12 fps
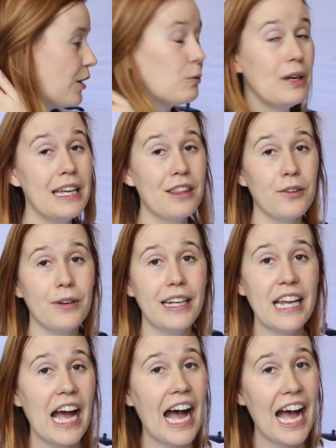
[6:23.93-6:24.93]
Week
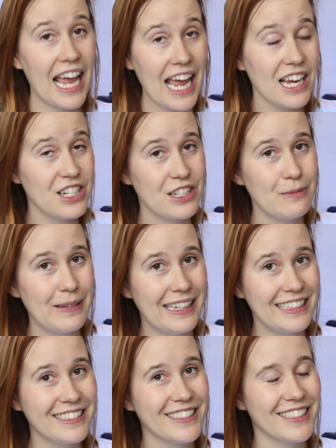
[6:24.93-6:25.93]
3 I actually
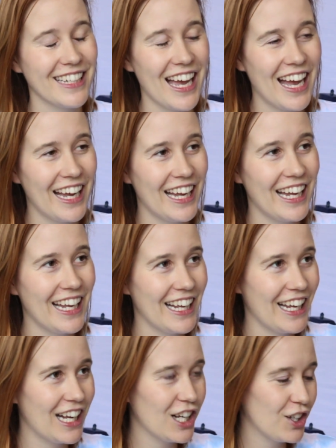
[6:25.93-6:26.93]
missed.
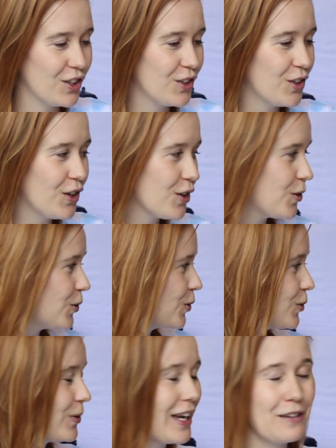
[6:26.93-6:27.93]
I got
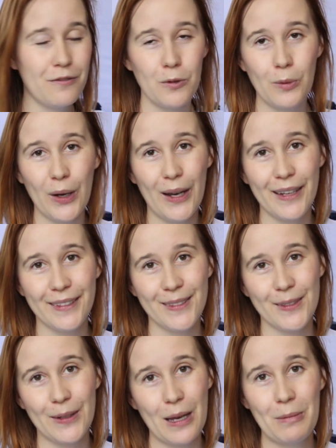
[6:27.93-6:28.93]
called away for work,
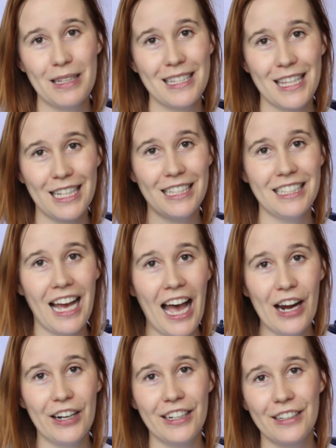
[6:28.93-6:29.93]
so I missed the
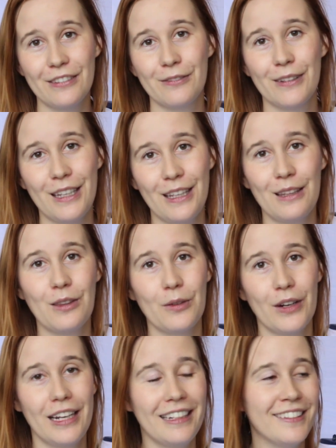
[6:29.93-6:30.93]
entirety of week
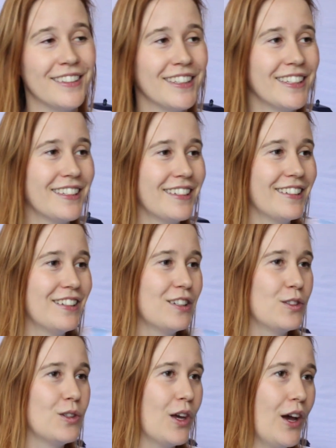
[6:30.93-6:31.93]
3.
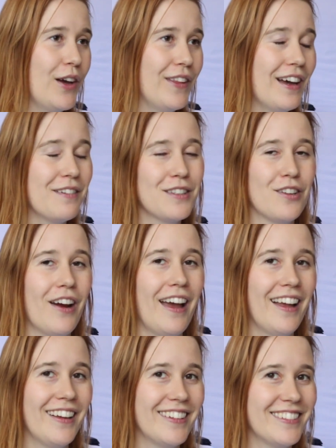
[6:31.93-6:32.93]
So that was
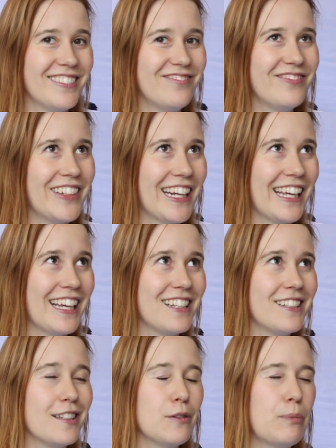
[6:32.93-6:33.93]
great, but I
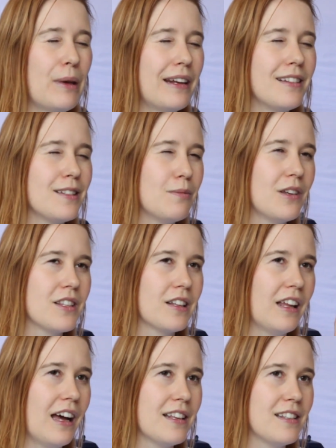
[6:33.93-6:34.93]
guess it's better to miss
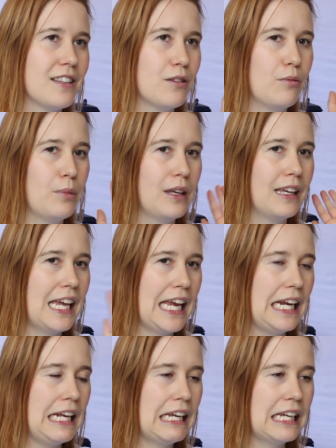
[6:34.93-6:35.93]
class at the
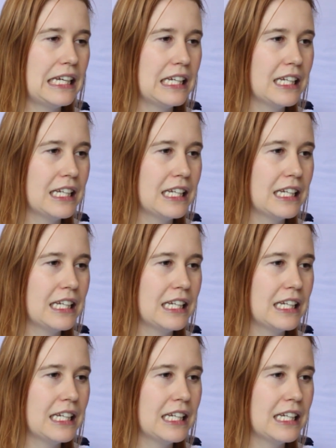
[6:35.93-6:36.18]
beginning